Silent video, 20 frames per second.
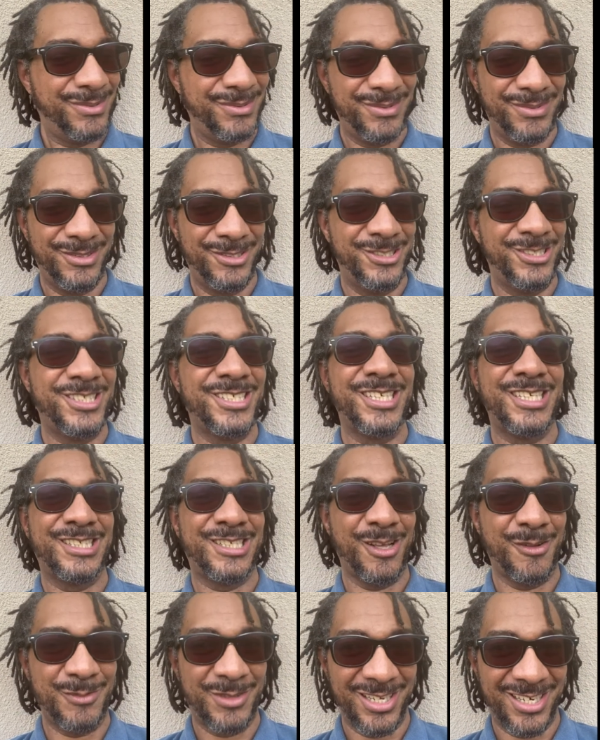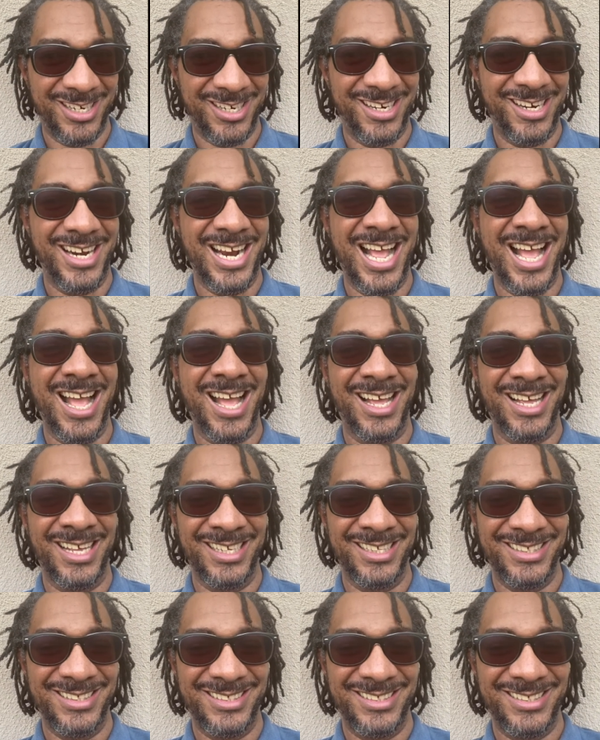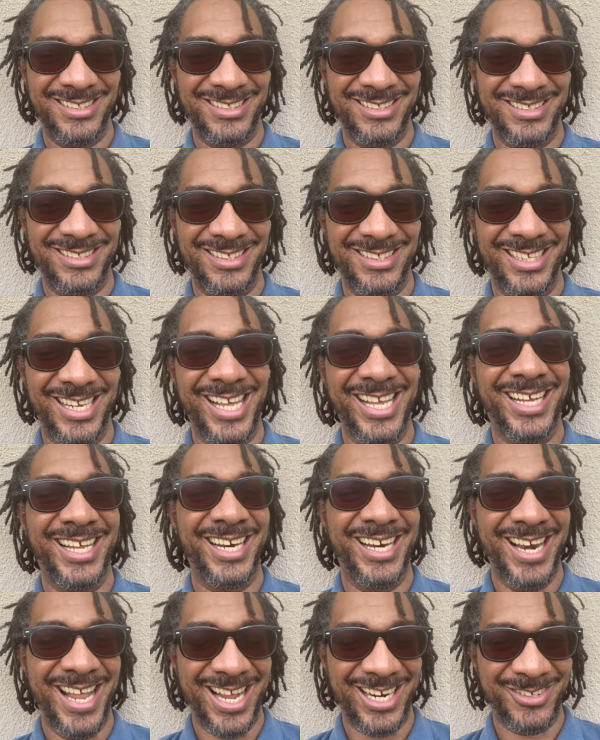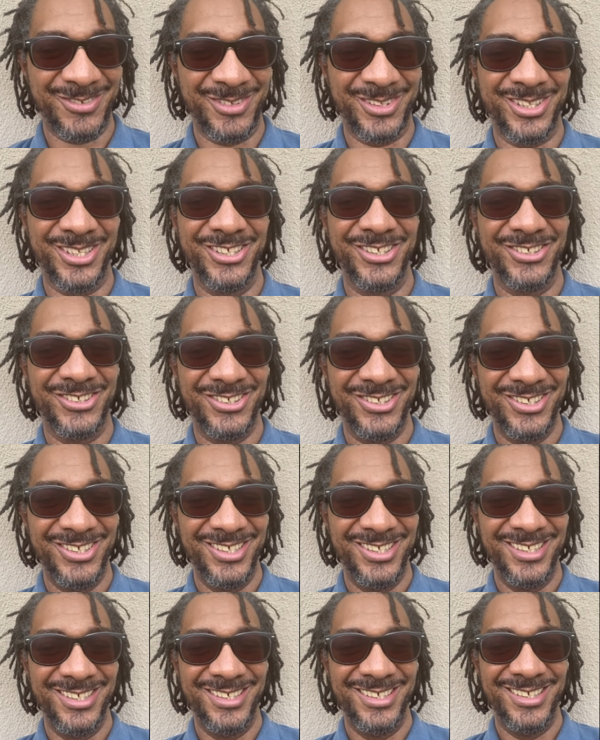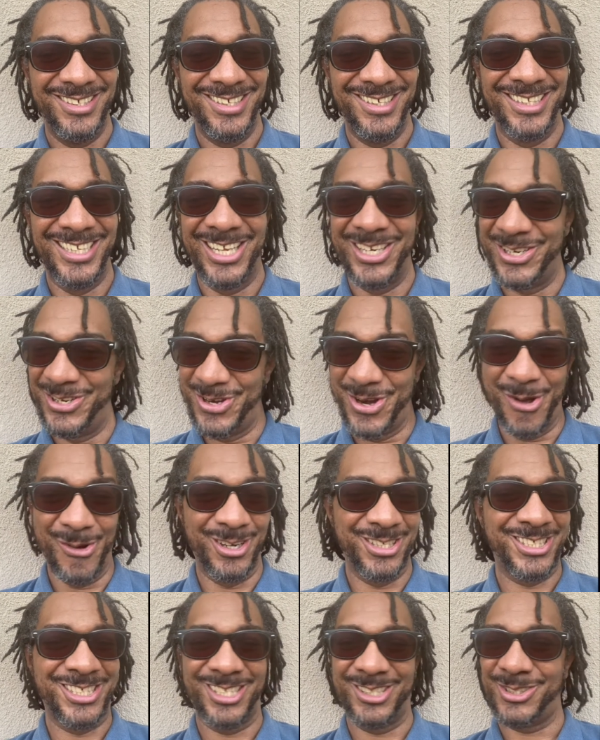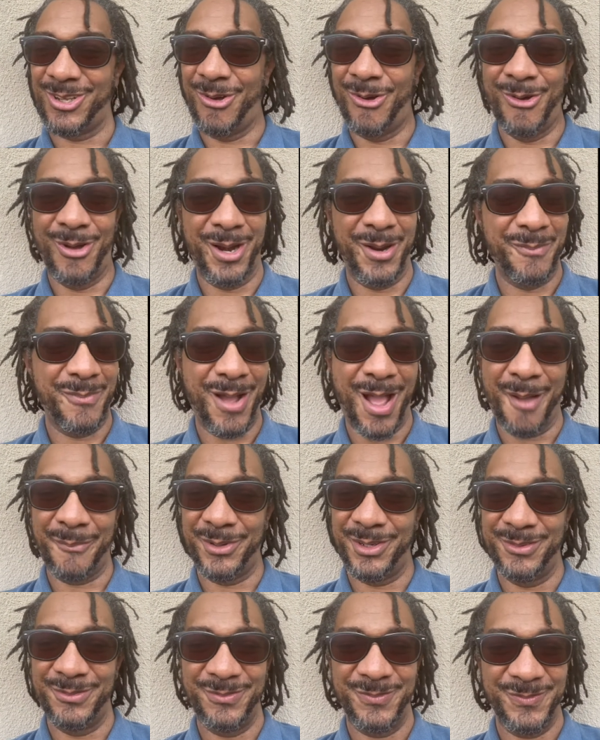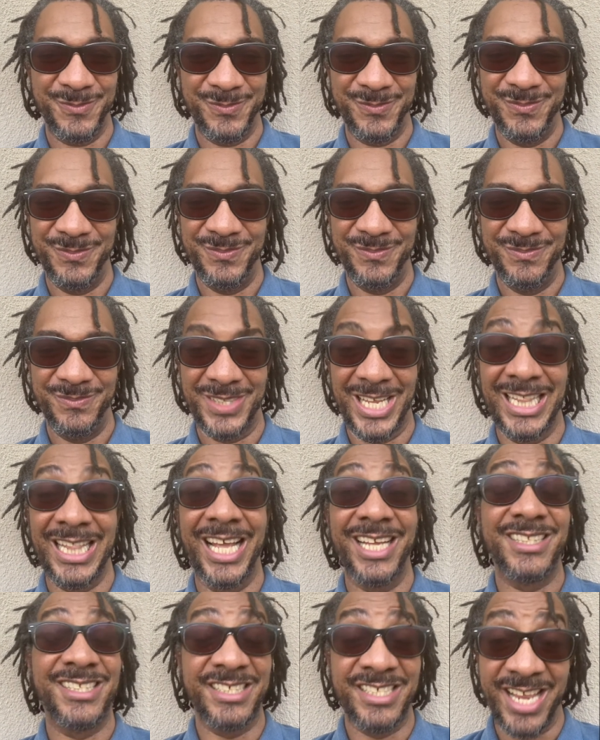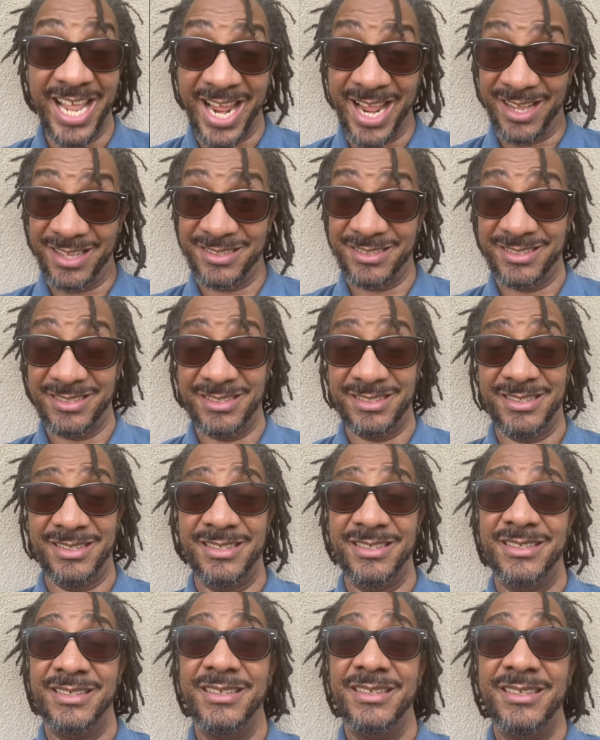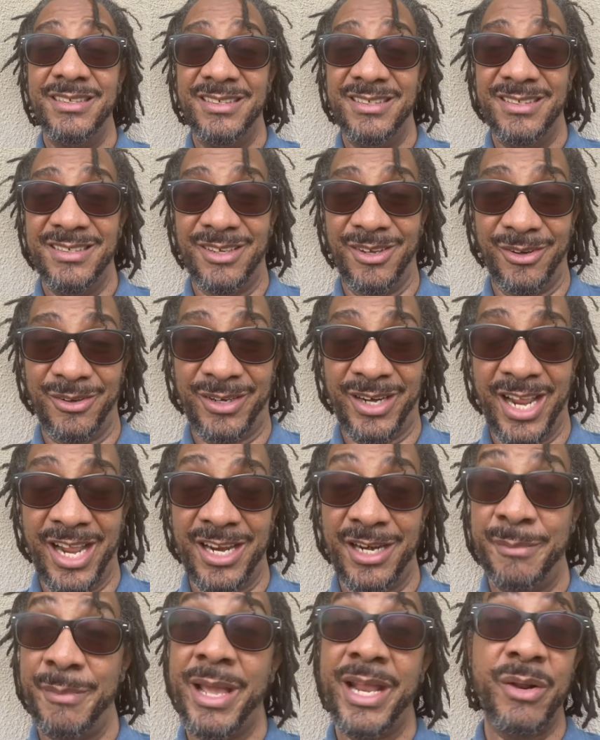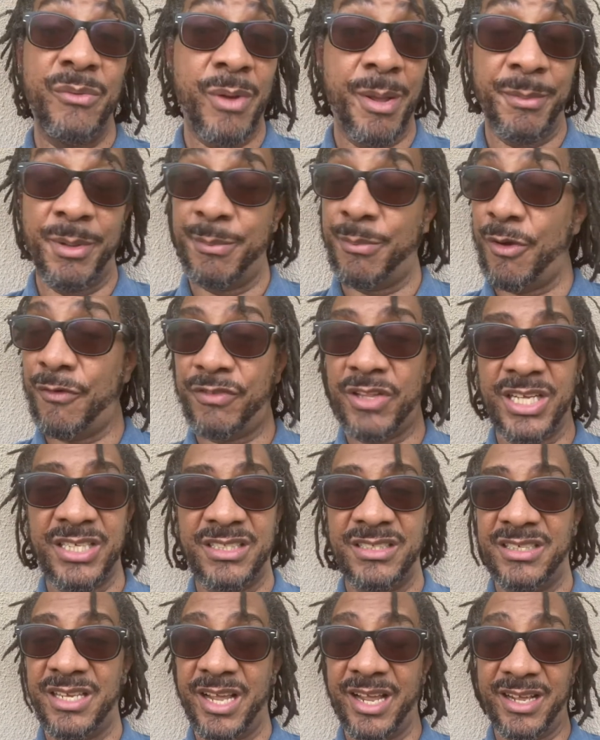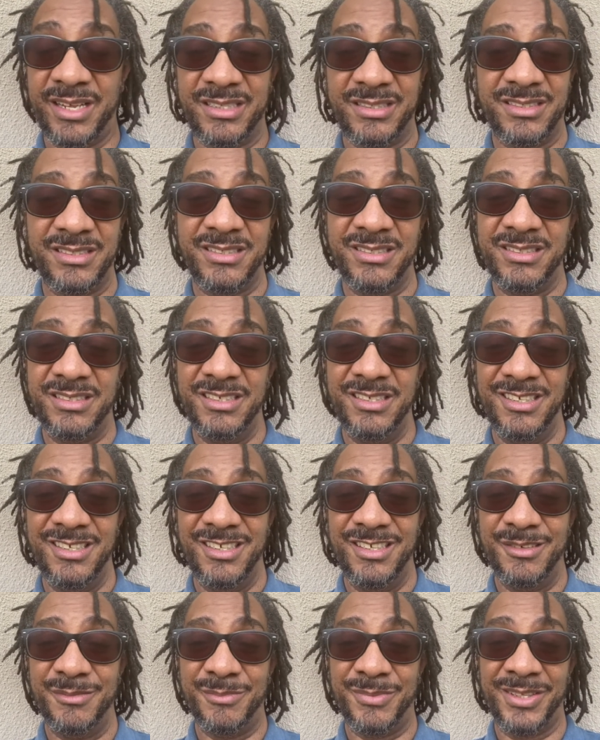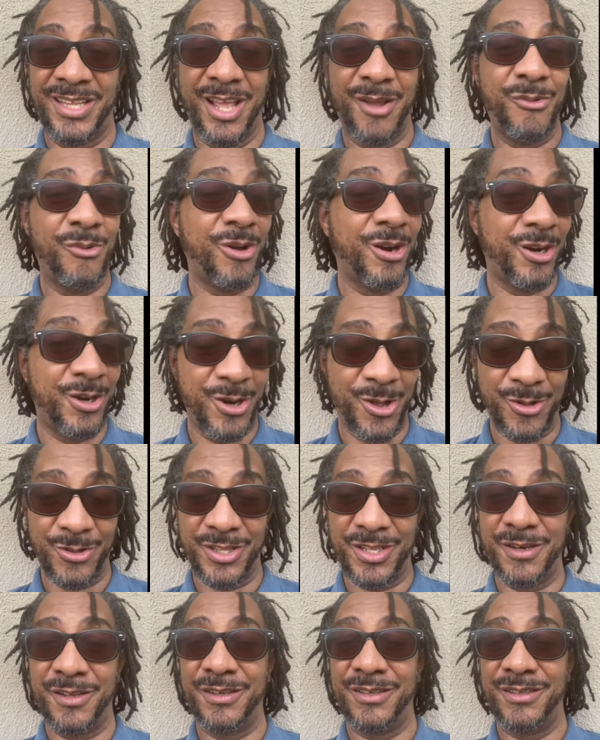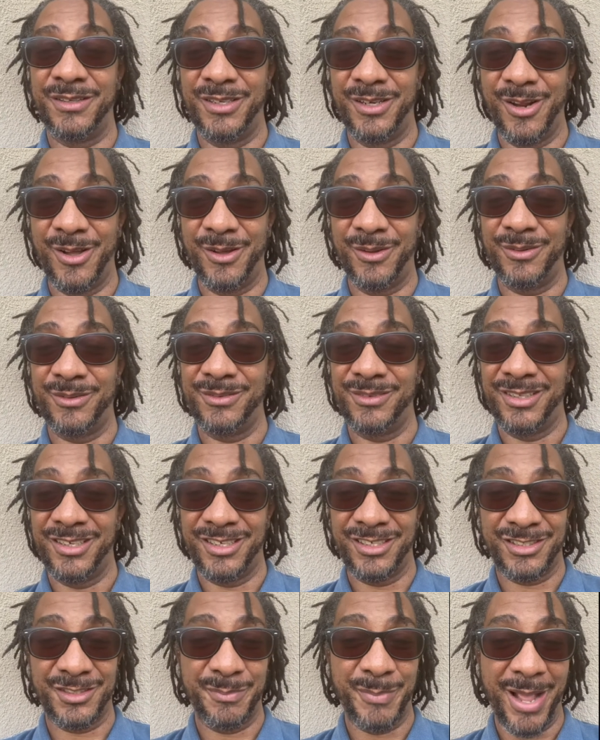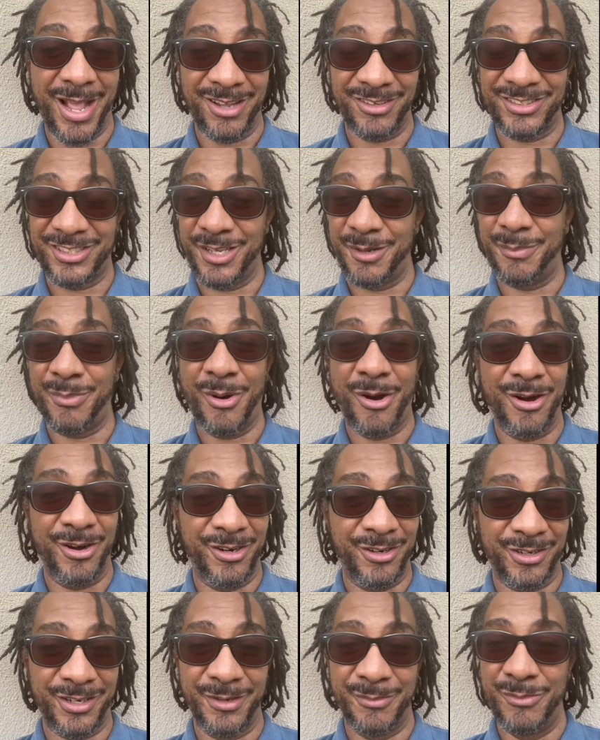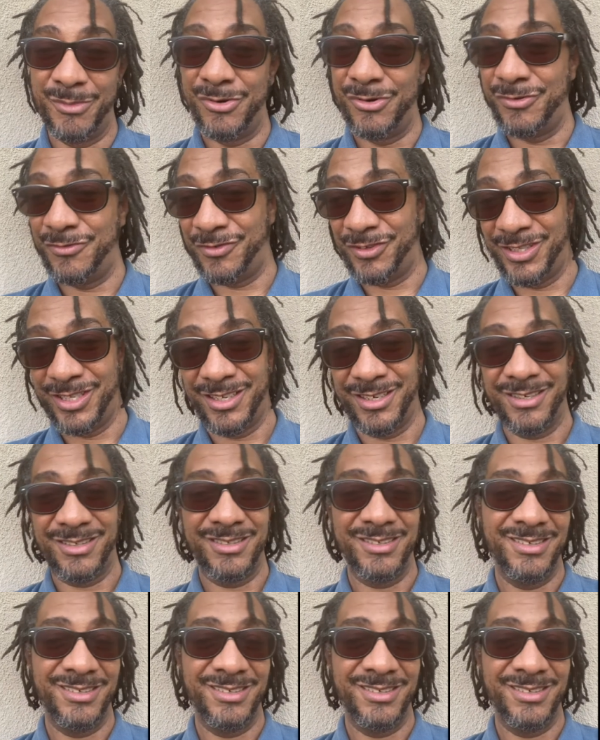You see something in their eyes, and they connect with you. And then you know it's just on and popping. They like to dance. Okay, the men and women both like to dance, but they want to know that, uh, you know, their spouse, their partner can move a little,